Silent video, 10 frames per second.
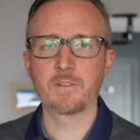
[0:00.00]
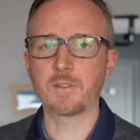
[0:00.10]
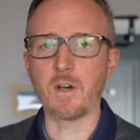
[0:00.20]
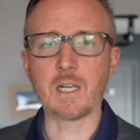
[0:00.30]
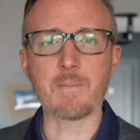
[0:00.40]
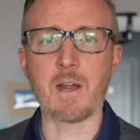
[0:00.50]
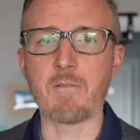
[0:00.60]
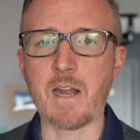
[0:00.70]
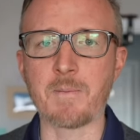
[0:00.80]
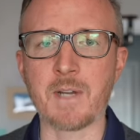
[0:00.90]
So talking about
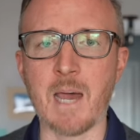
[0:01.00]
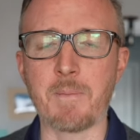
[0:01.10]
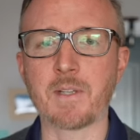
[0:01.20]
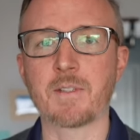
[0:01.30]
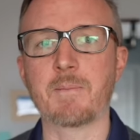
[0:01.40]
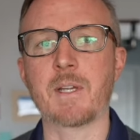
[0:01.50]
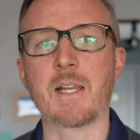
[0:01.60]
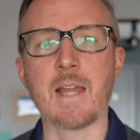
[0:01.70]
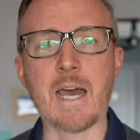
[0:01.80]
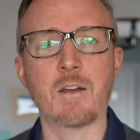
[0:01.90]
random topics is going to be
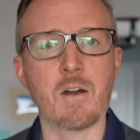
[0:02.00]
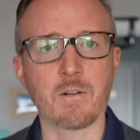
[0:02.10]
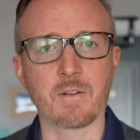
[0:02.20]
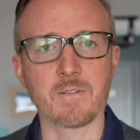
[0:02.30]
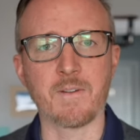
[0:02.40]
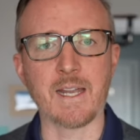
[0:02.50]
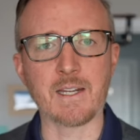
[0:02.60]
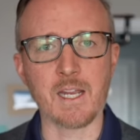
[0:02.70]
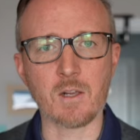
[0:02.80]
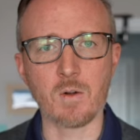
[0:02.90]
a lot harder to
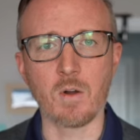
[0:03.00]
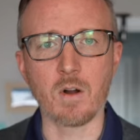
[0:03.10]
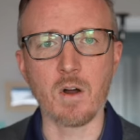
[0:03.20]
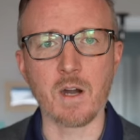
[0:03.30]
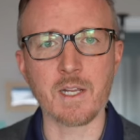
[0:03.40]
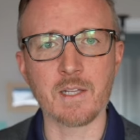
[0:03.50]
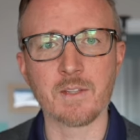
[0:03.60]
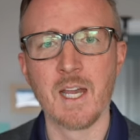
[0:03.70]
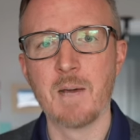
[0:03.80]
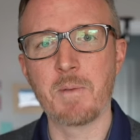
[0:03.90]
find a core
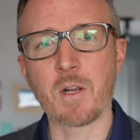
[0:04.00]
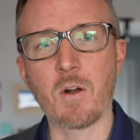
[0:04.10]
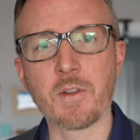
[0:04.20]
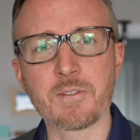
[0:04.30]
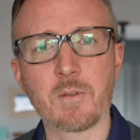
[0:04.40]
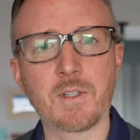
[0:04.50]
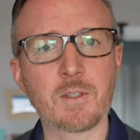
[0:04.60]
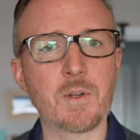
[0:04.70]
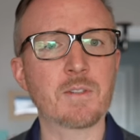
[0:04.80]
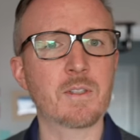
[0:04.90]
audience, but also it's
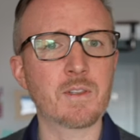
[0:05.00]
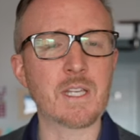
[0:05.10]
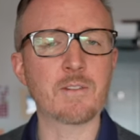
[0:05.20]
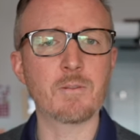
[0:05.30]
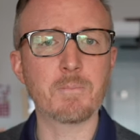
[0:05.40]
going to lead to